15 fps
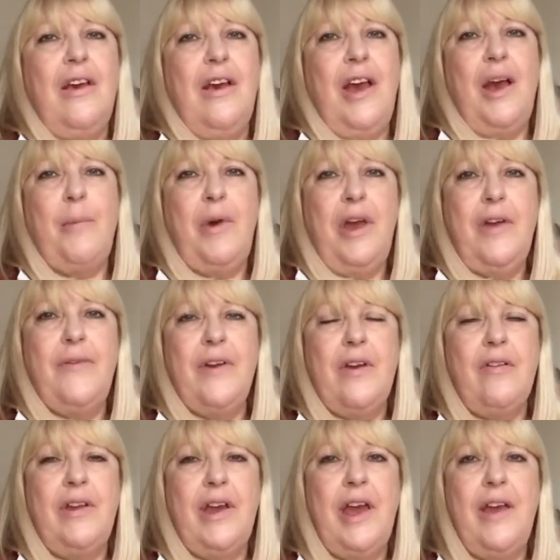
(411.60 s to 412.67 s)
am I ever
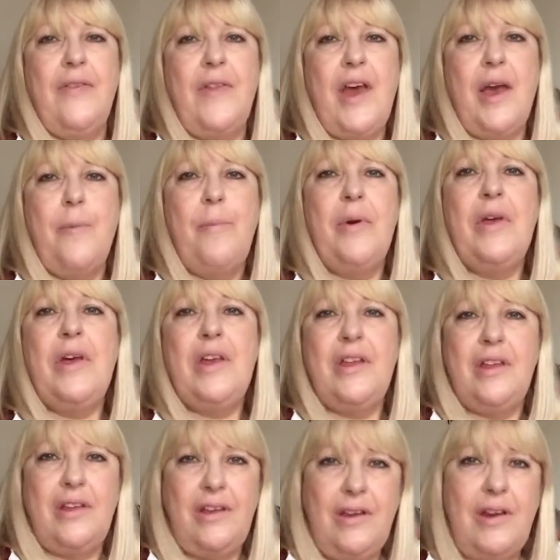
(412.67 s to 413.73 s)
going to get there?
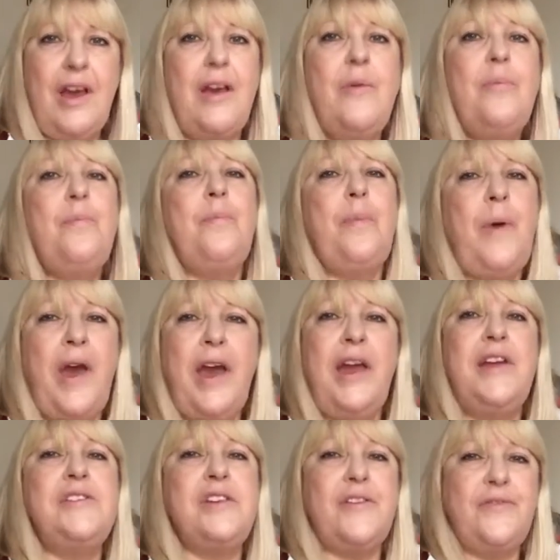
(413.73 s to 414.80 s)
But, you know,
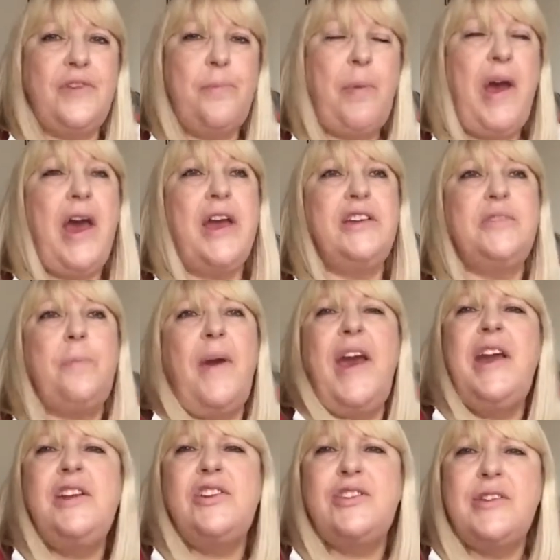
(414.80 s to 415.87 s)
page after
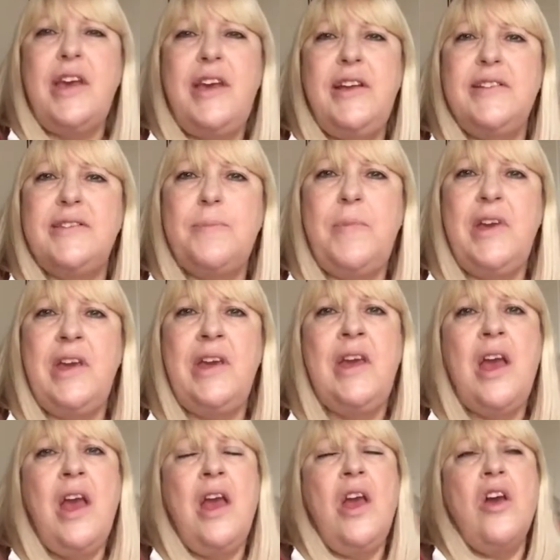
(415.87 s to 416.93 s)
page takes
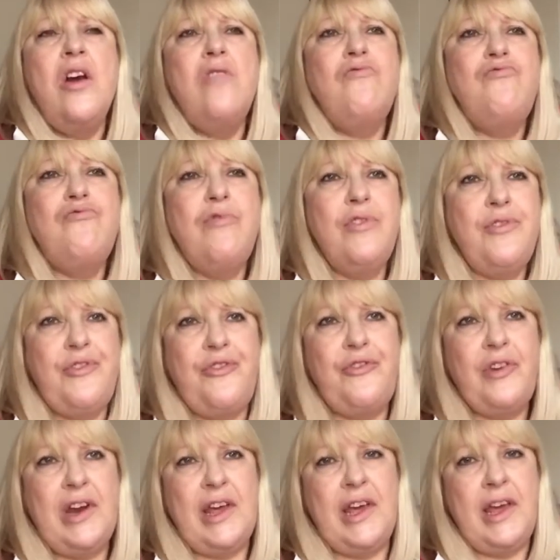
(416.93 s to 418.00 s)
me
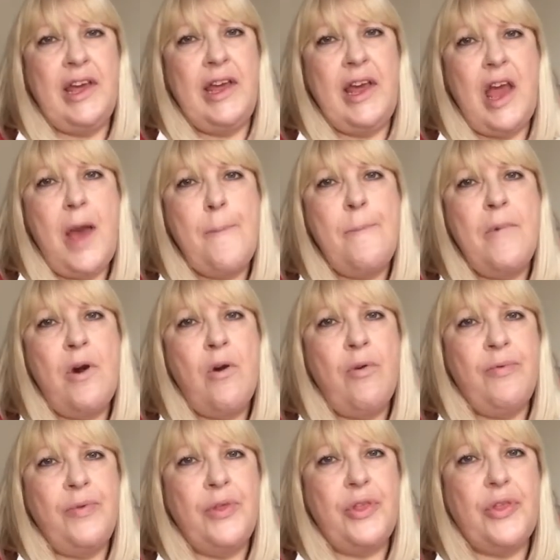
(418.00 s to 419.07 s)
roughly a
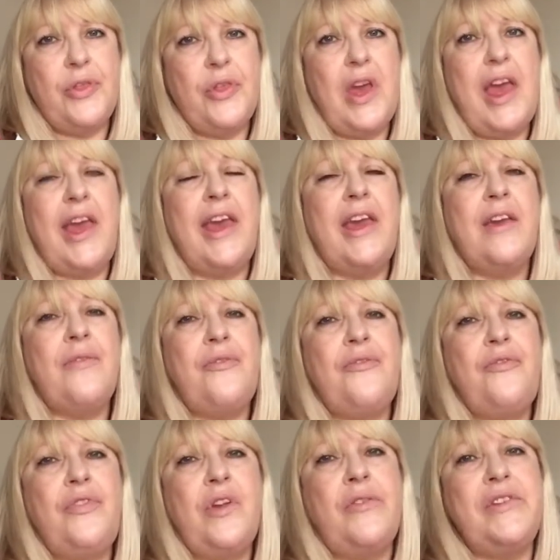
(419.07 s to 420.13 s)
month.
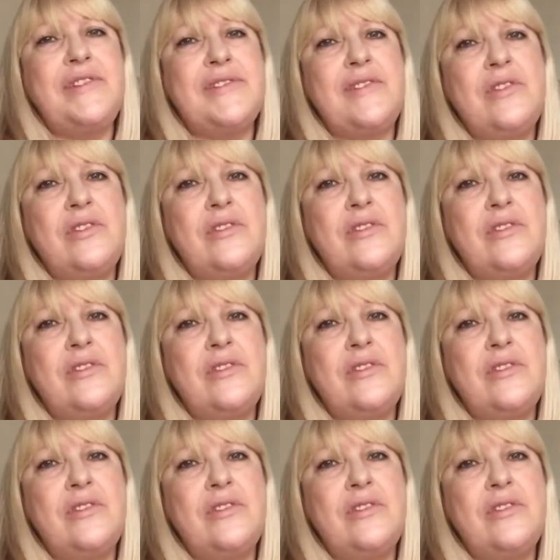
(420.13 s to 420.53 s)
If there's